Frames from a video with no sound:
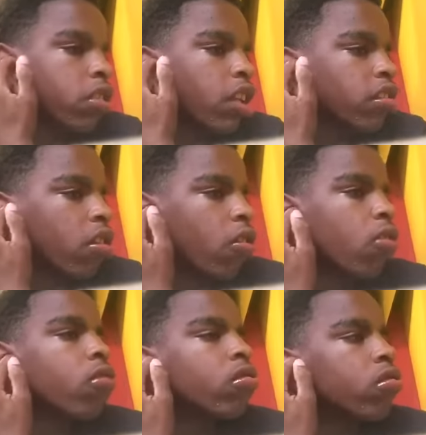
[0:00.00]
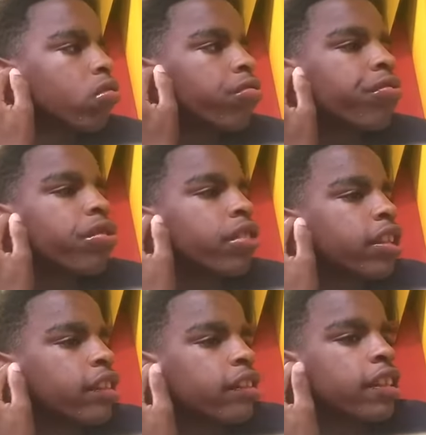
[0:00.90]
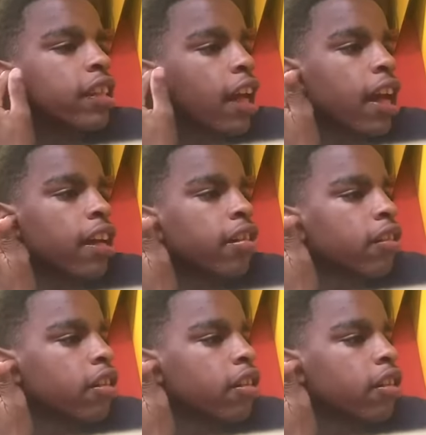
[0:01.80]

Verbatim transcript: That's old news. We don't need to see that.